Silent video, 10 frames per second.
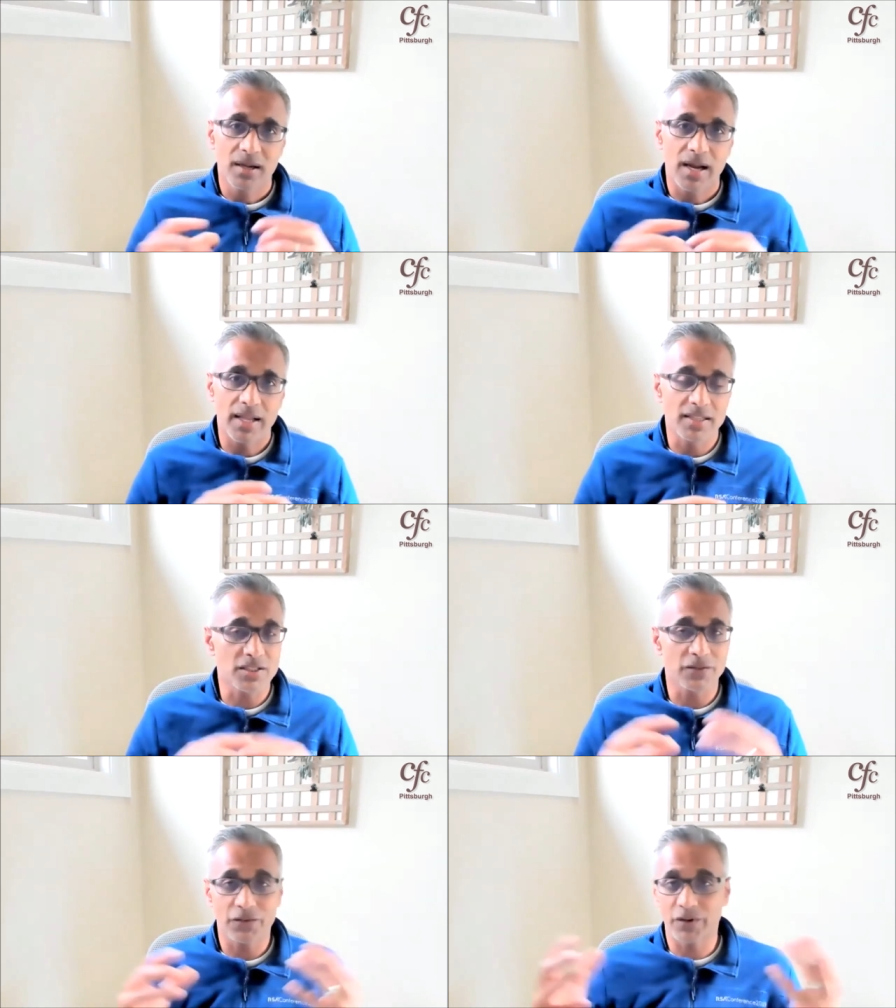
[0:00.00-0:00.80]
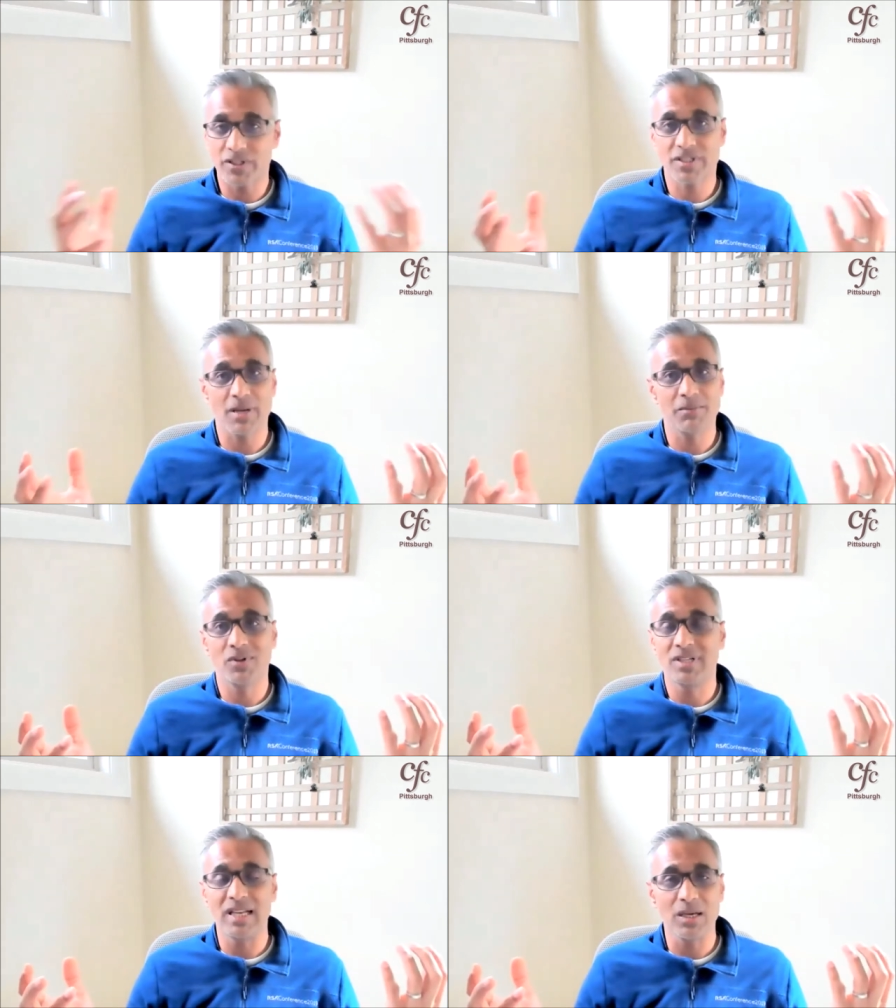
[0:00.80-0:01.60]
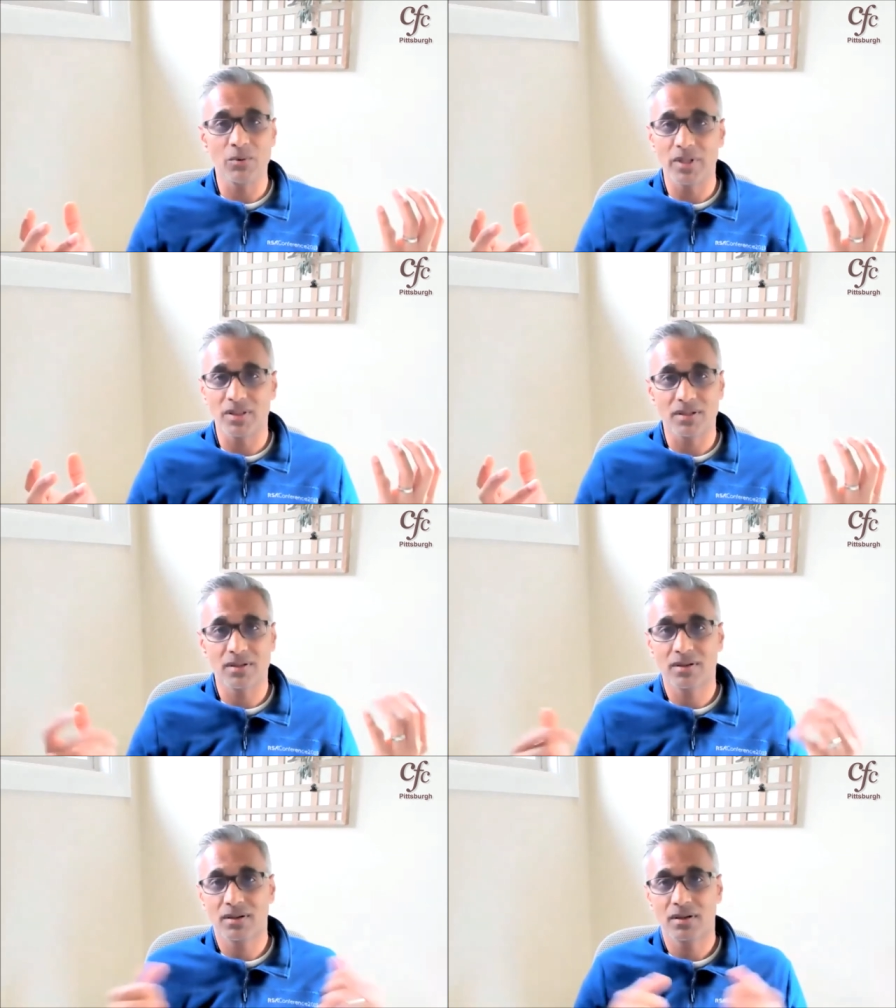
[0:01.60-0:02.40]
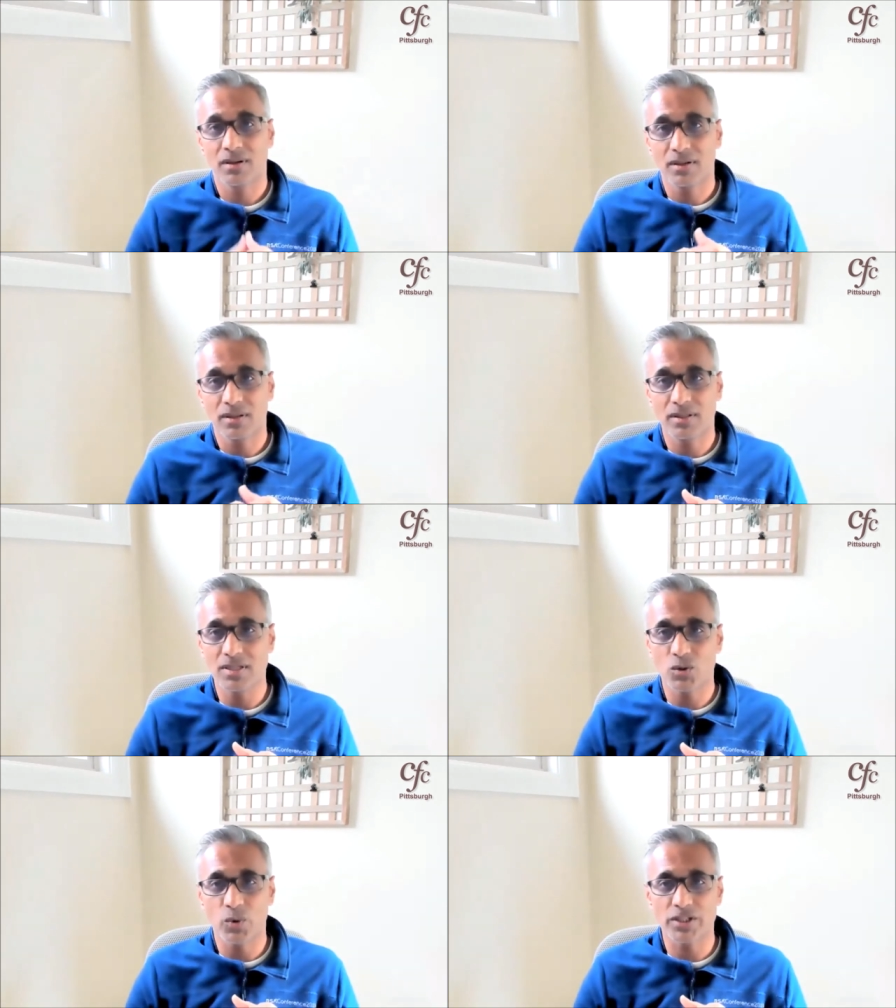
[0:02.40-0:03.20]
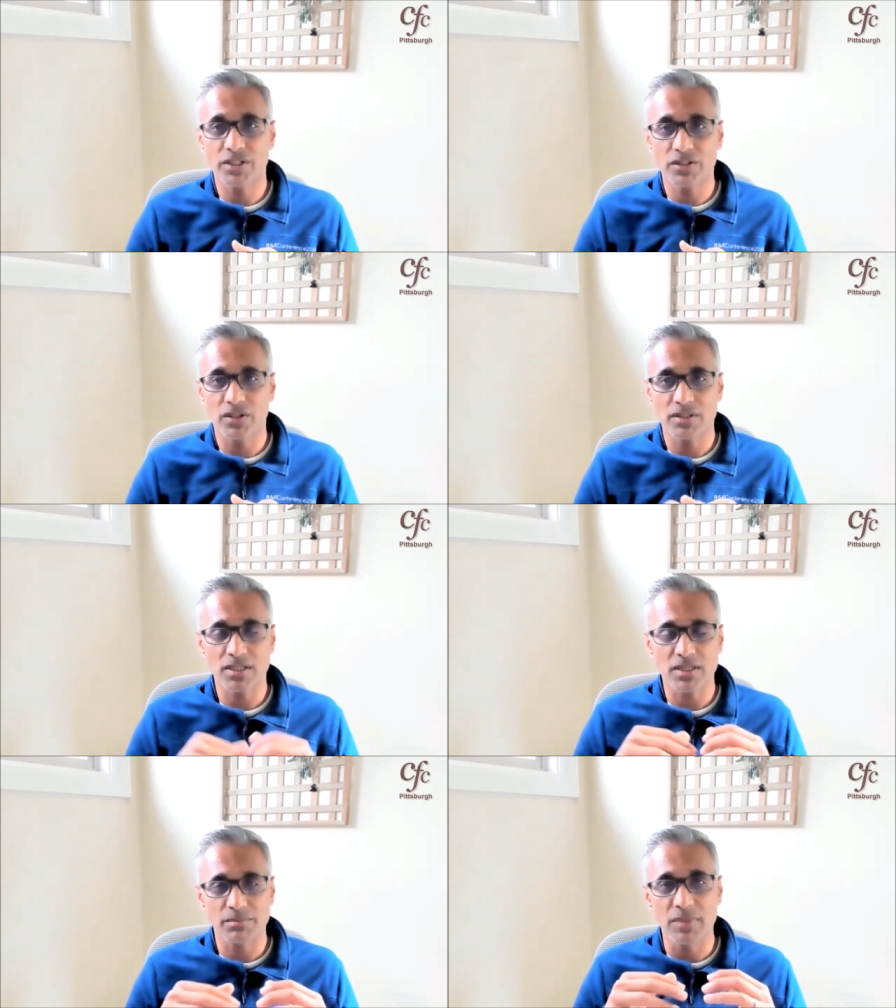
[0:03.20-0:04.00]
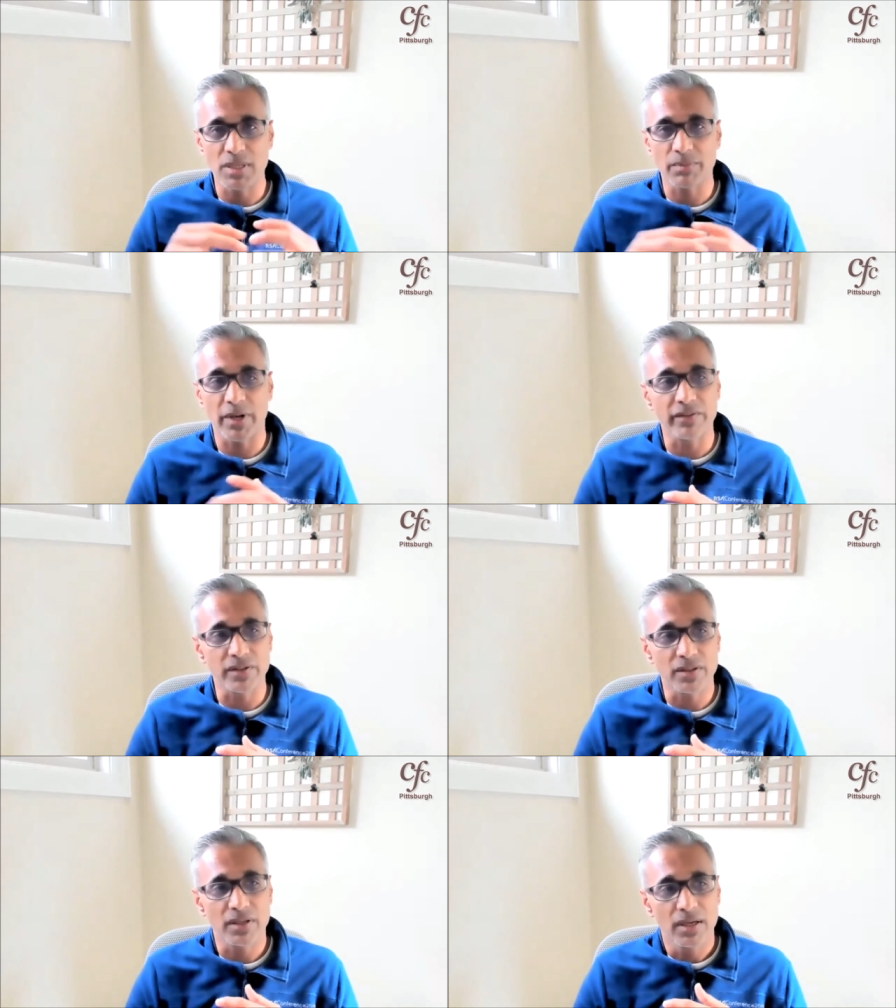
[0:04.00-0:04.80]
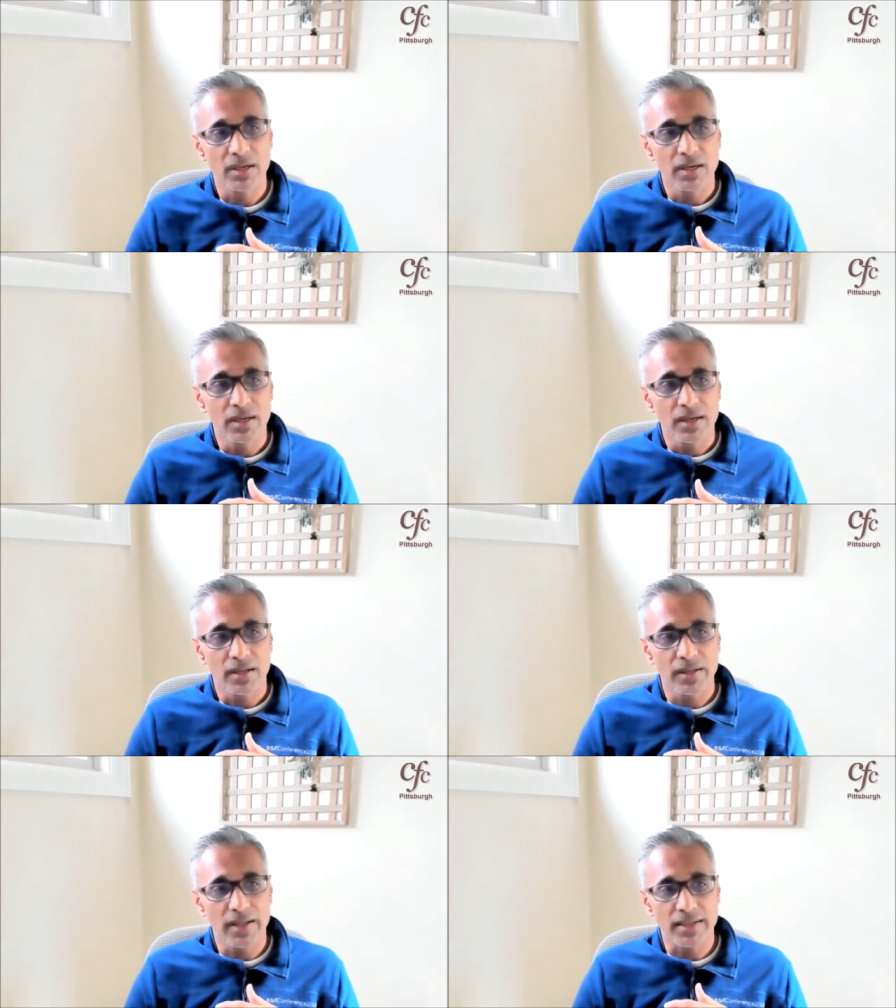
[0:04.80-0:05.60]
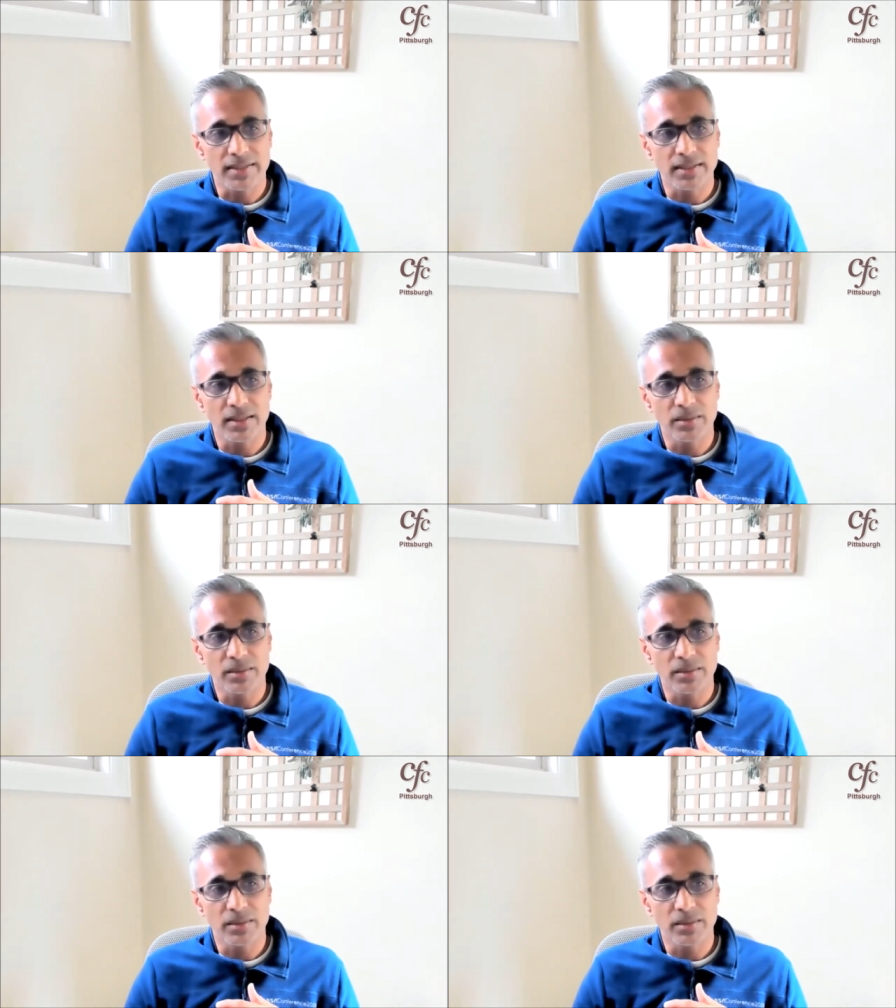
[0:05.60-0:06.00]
And this is the first time you're dealing with these questions on such a deep level that,